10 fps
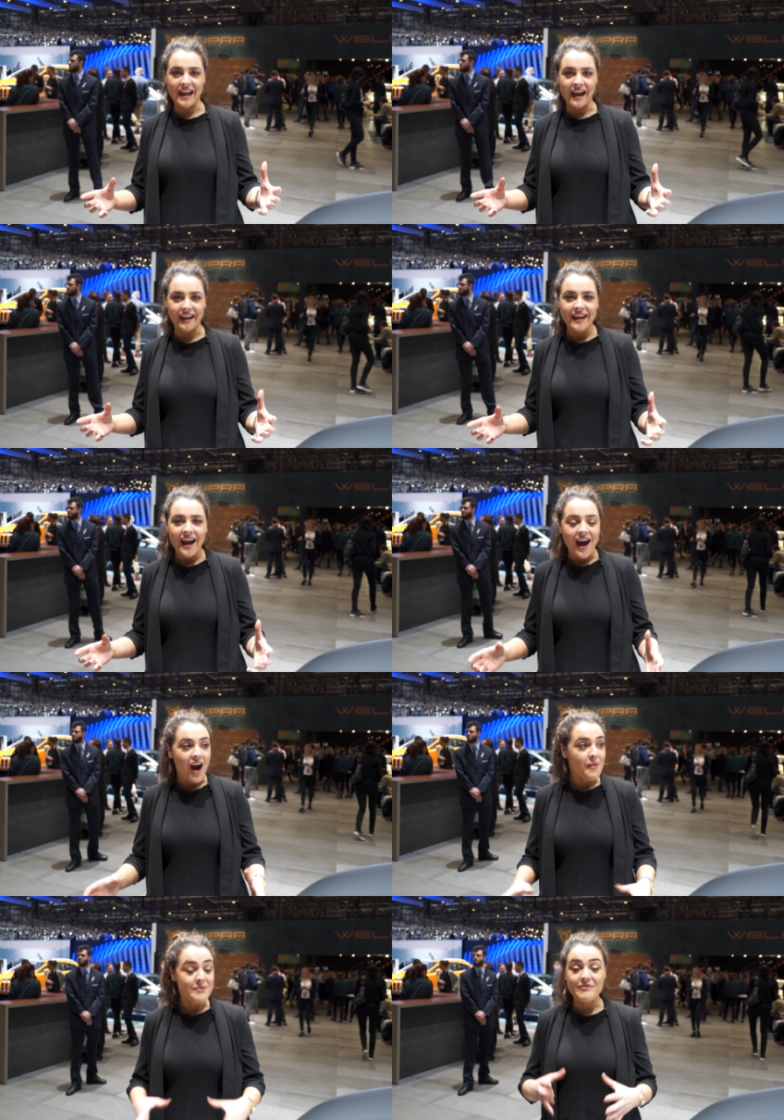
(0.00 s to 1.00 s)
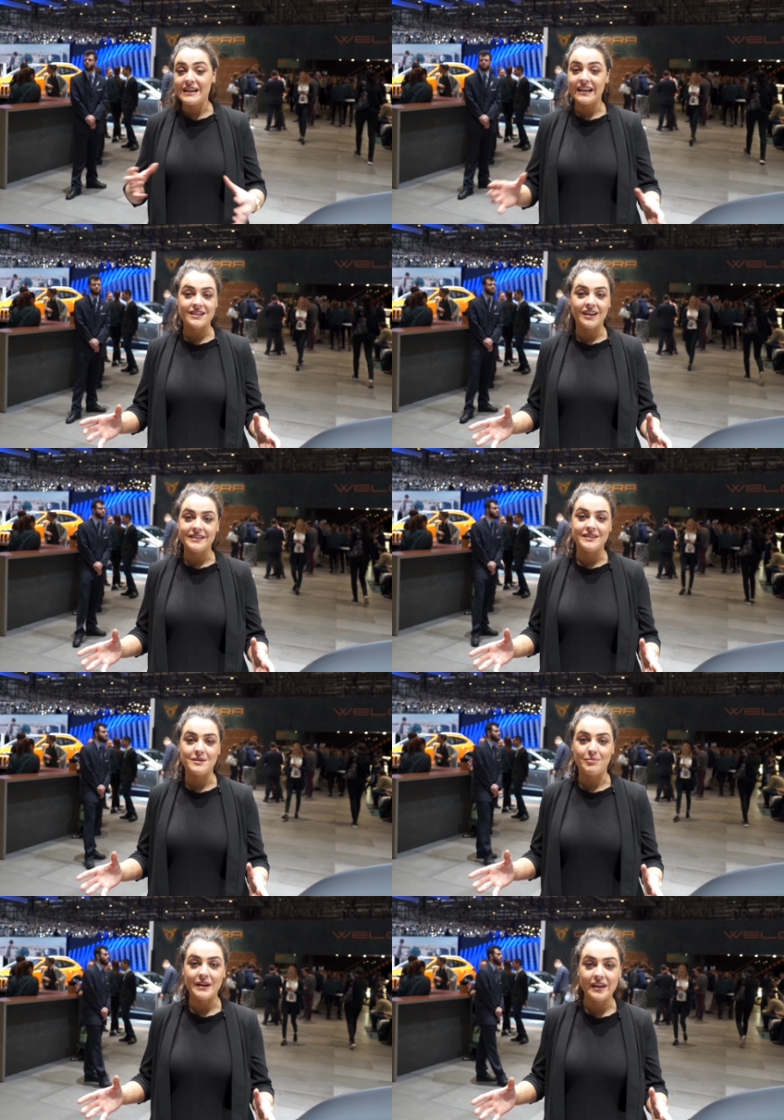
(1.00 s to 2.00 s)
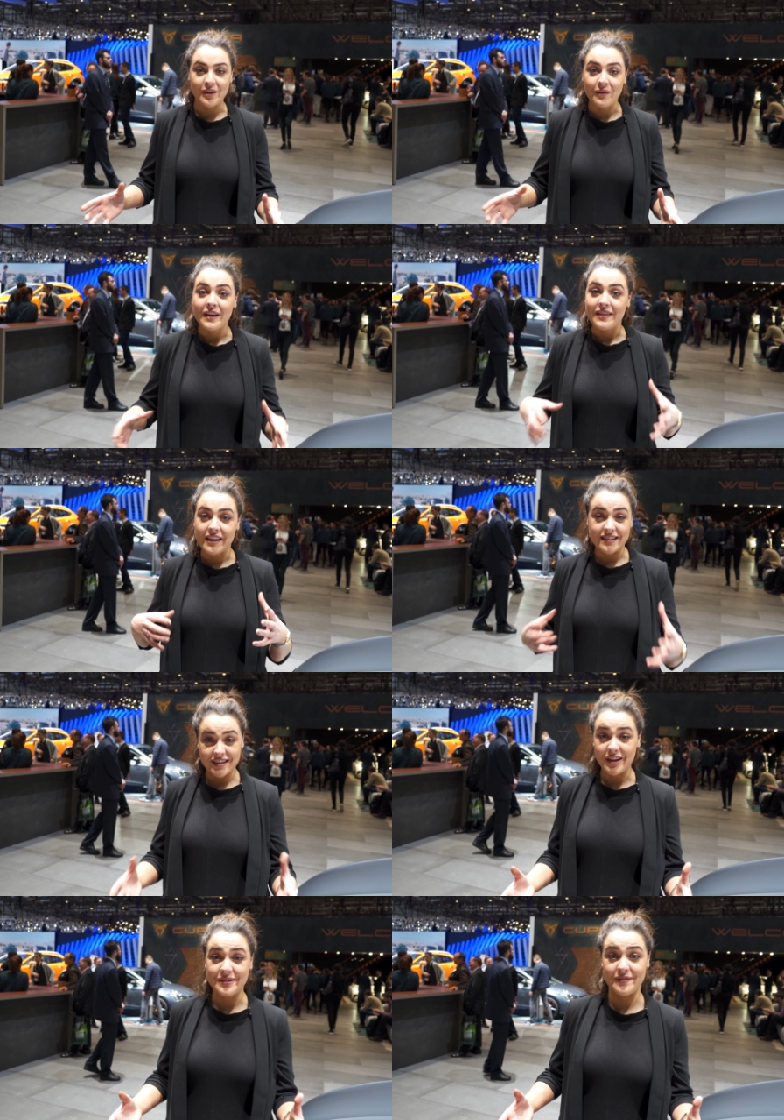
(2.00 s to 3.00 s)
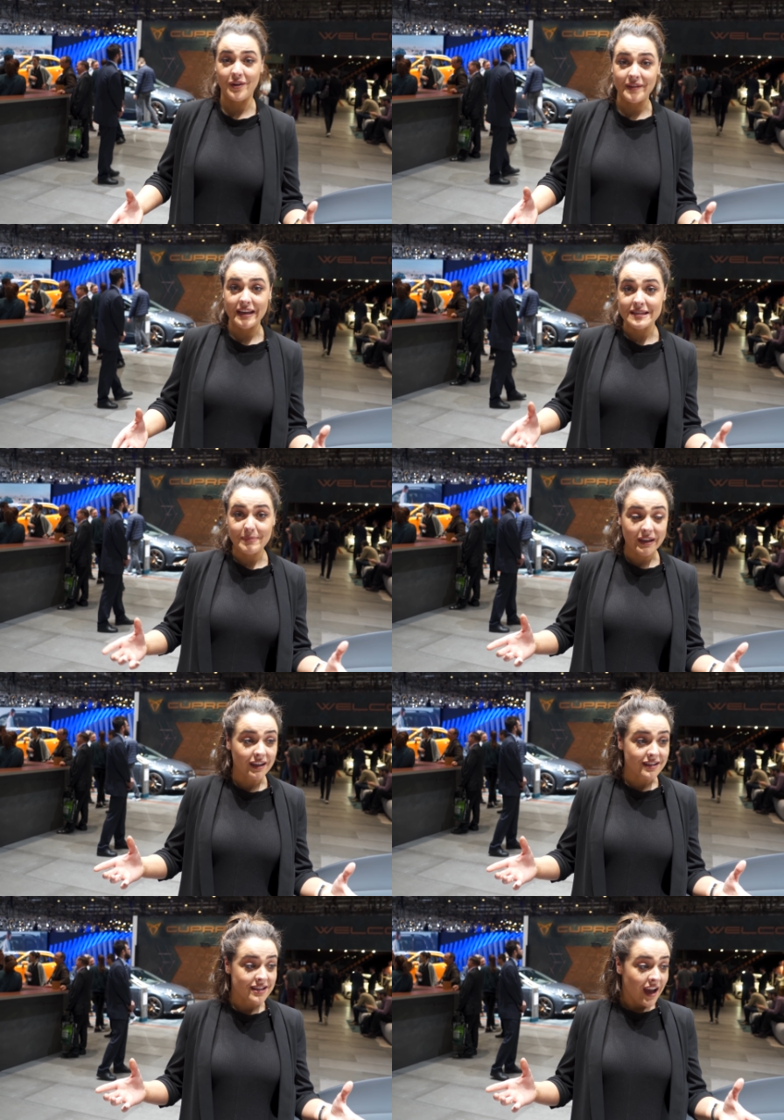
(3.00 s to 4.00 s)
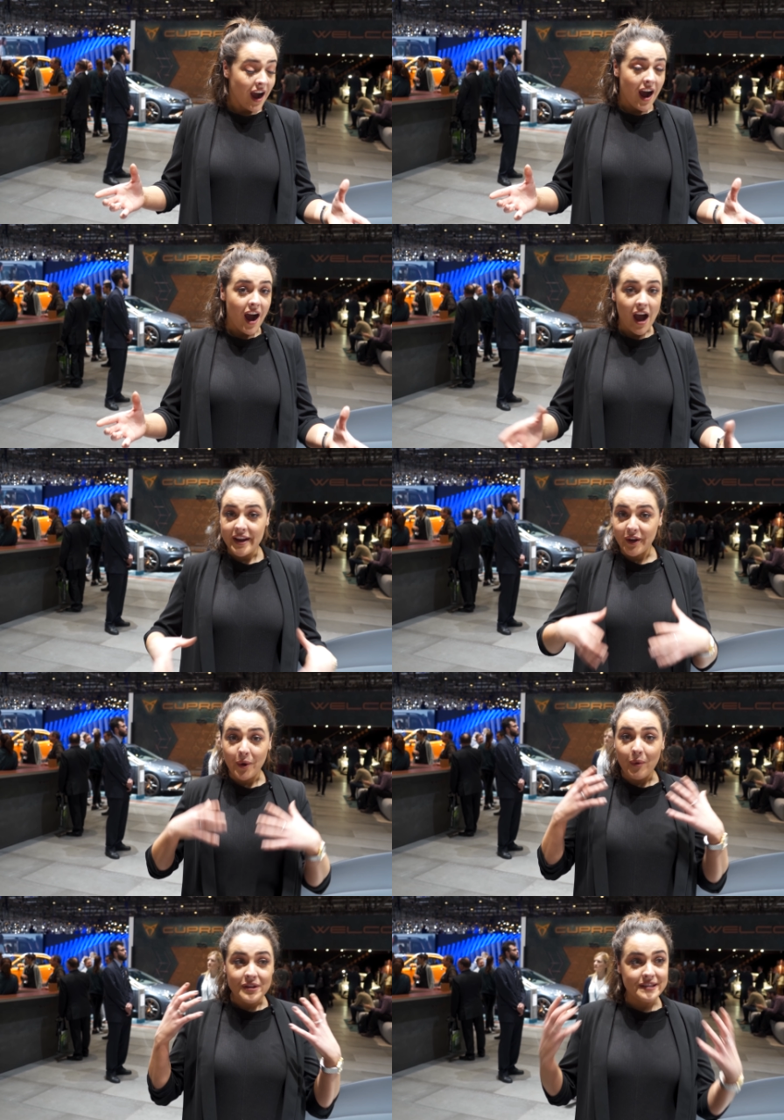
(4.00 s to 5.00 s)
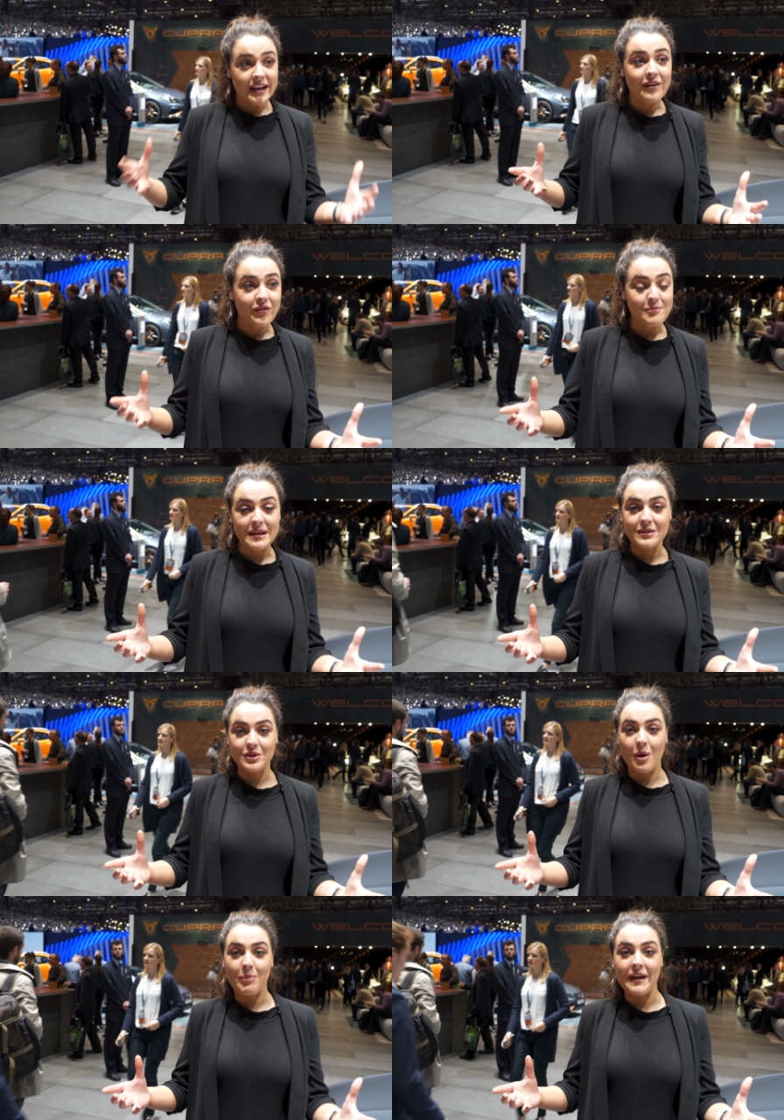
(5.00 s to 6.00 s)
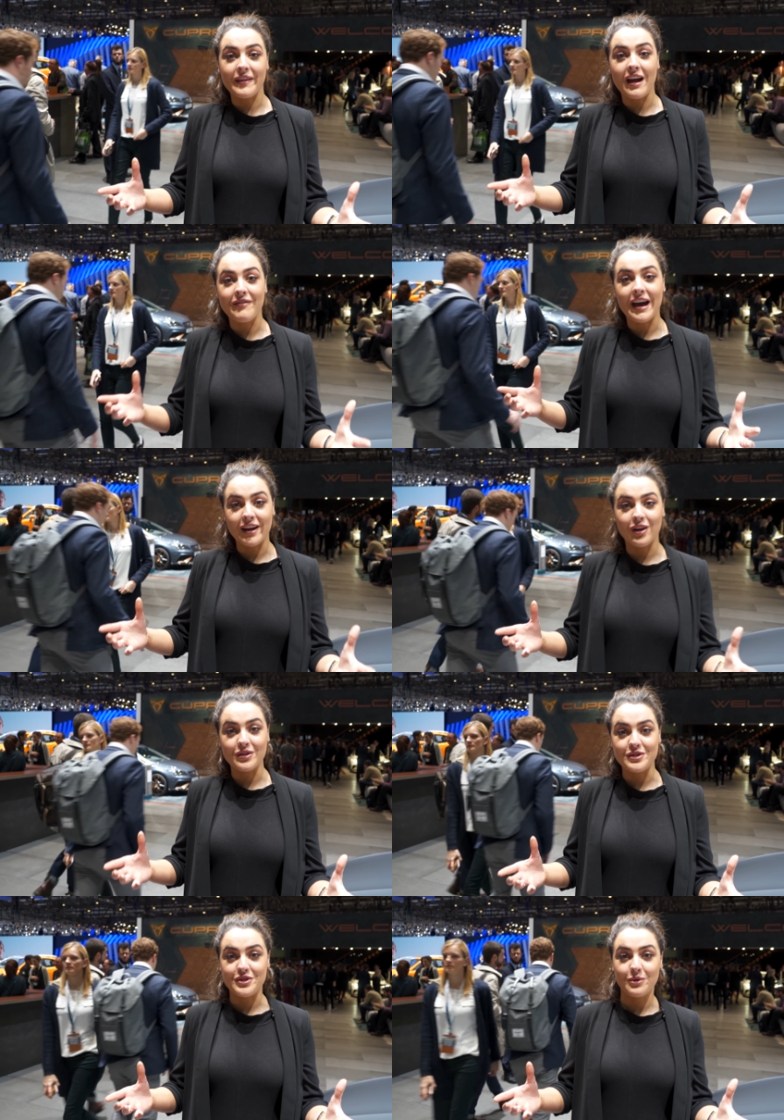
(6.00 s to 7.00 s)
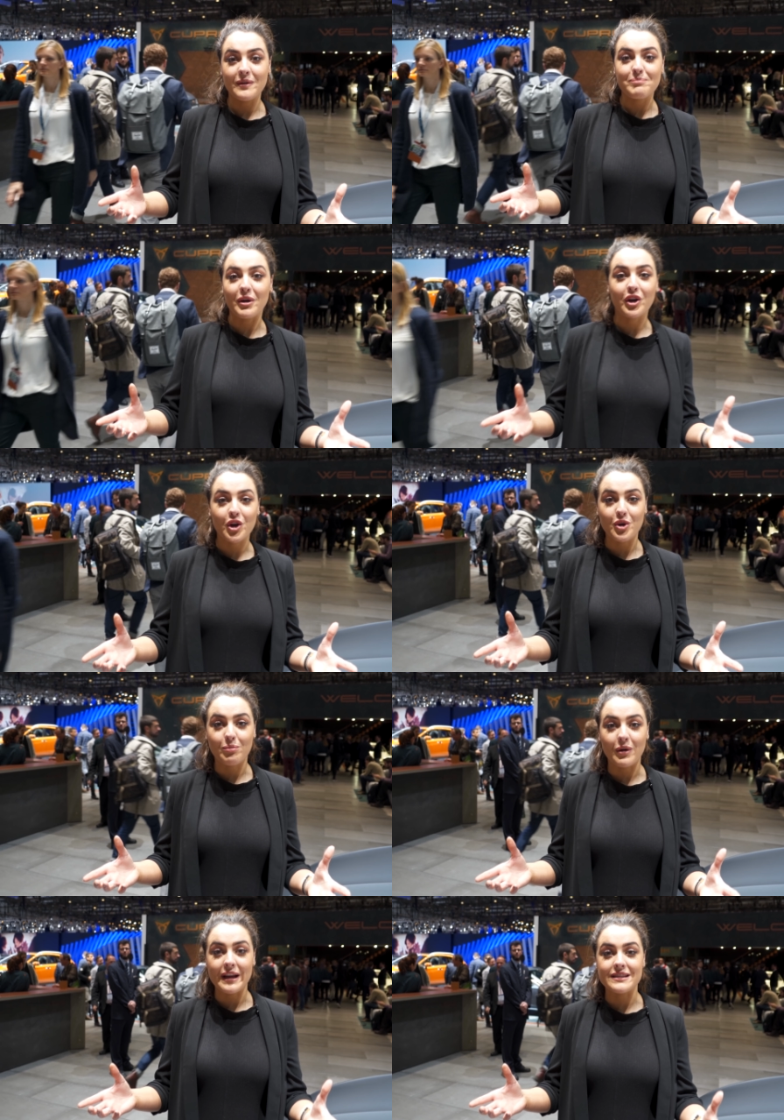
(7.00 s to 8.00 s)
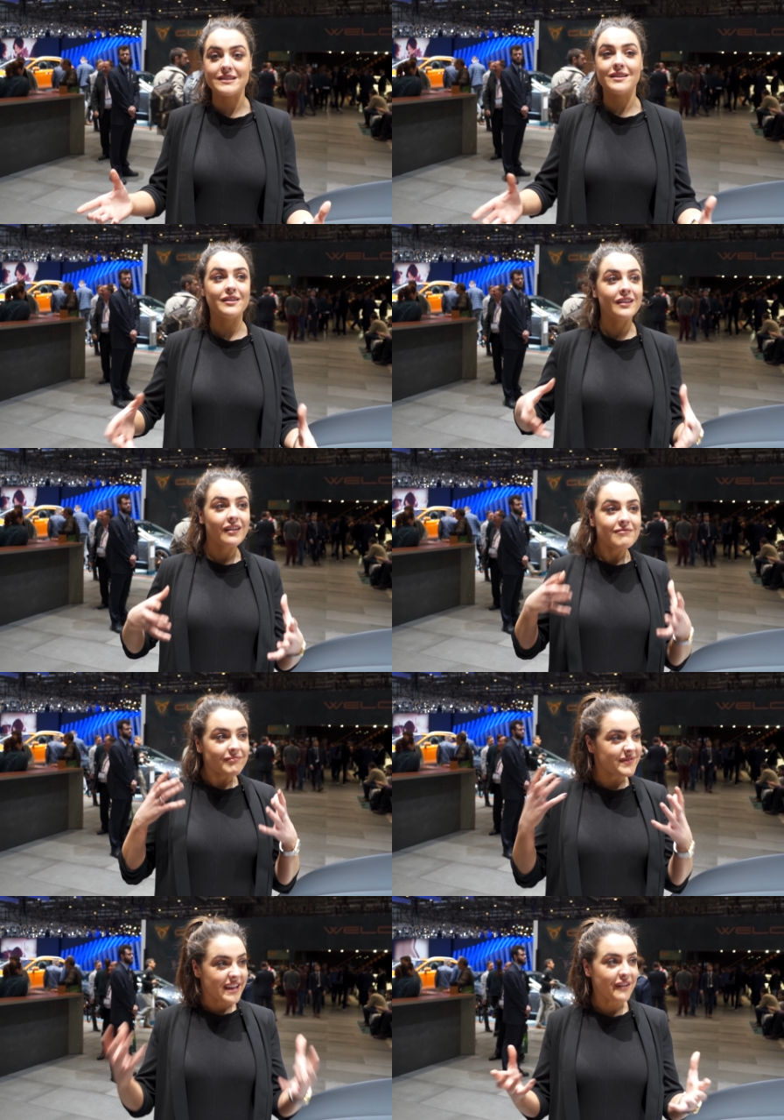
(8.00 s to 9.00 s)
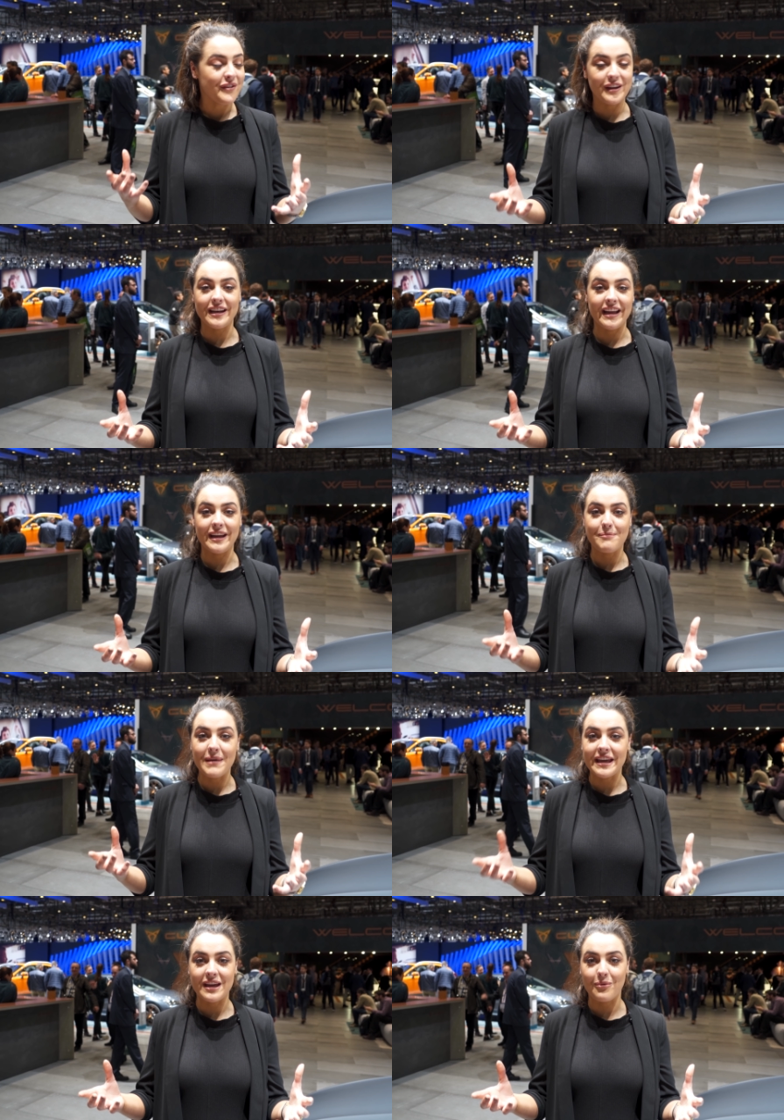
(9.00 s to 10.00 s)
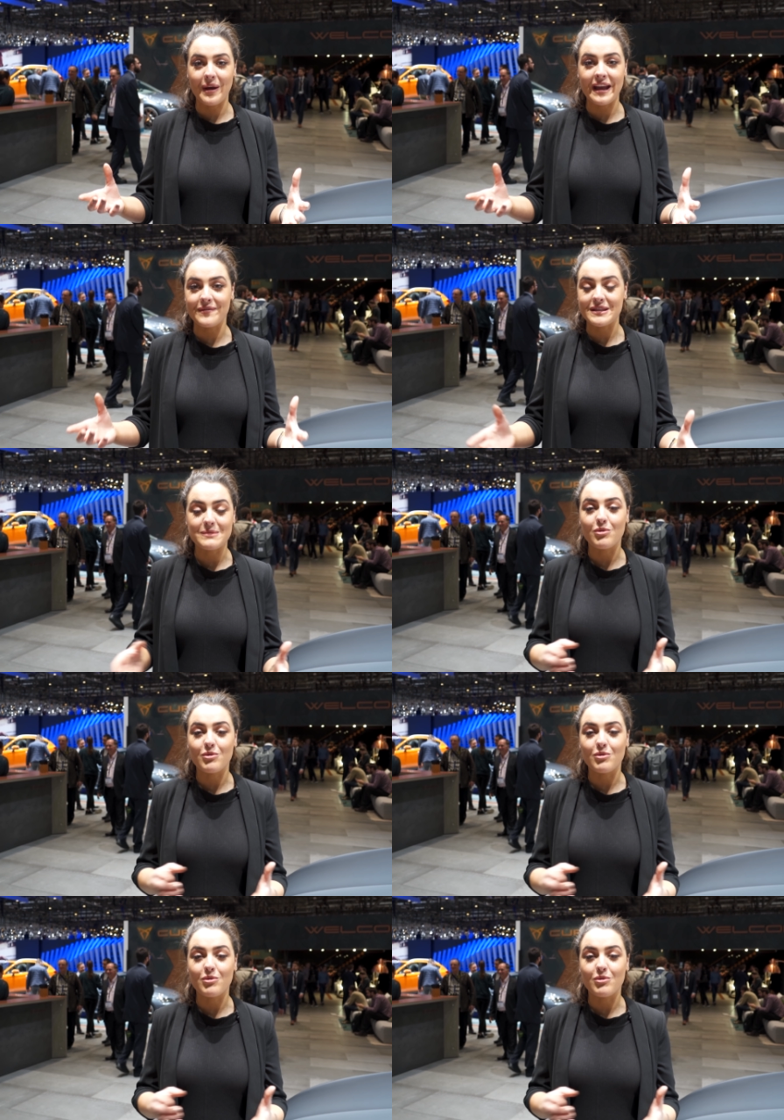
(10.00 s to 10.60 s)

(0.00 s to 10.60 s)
I've been really excited to bring you the exclusive on this because, you know, Seat for me is not a brand that I've had a lot to do with, but Cupra is definitely making waves. It's